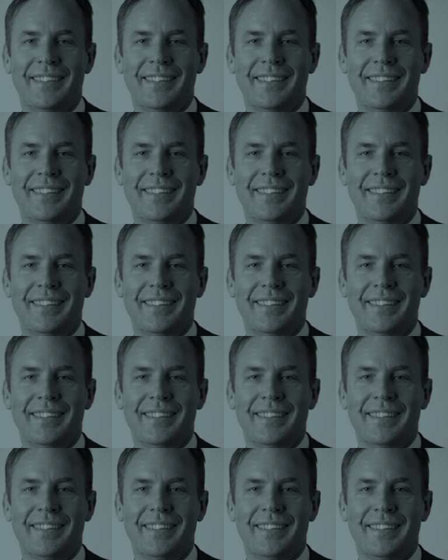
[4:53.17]

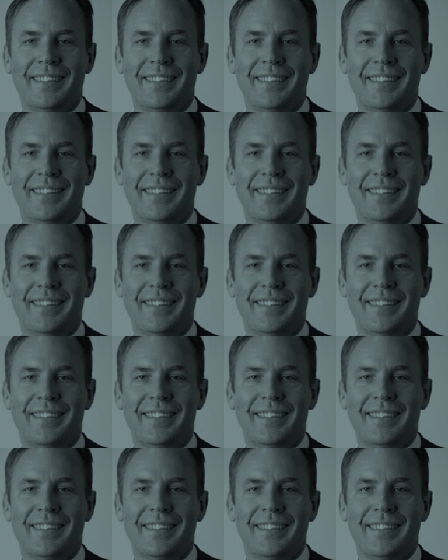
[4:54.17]

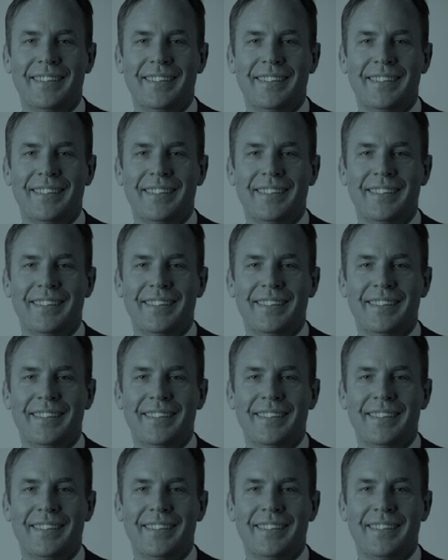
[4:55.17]

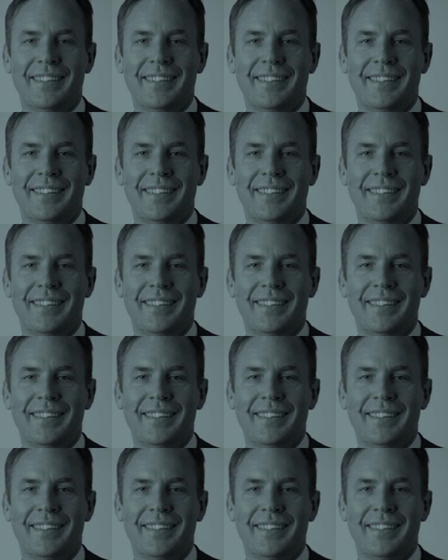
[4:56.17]

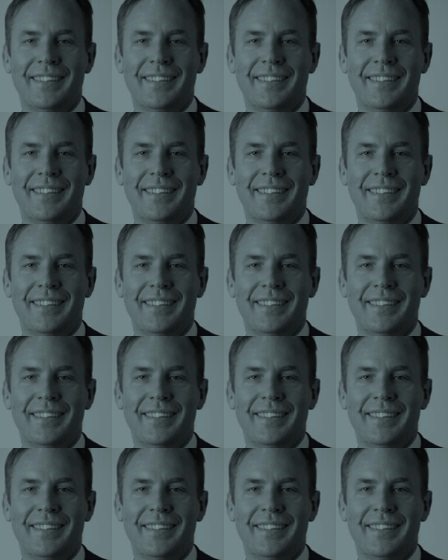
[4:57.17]

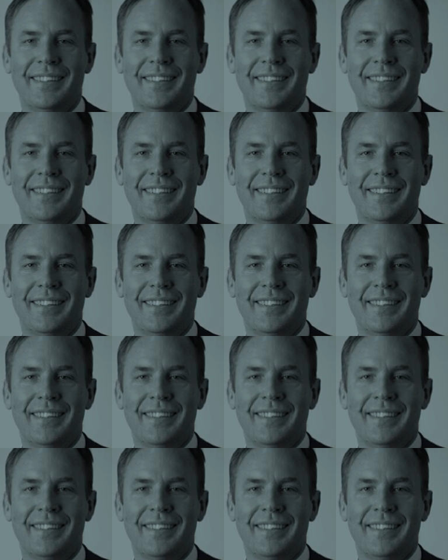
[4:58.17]

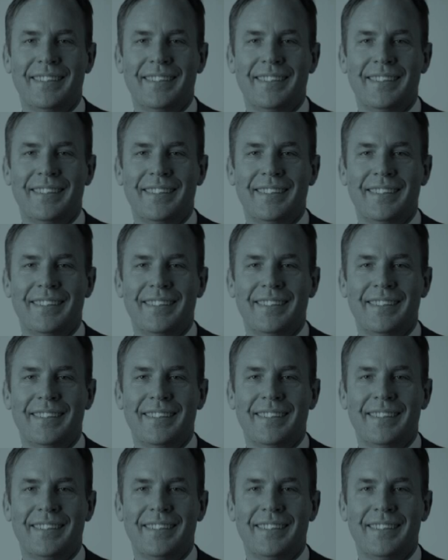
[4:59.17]

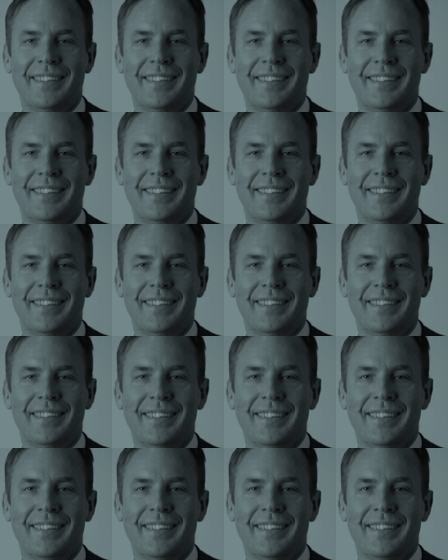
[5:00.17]
This is a still picture; no speech is visible.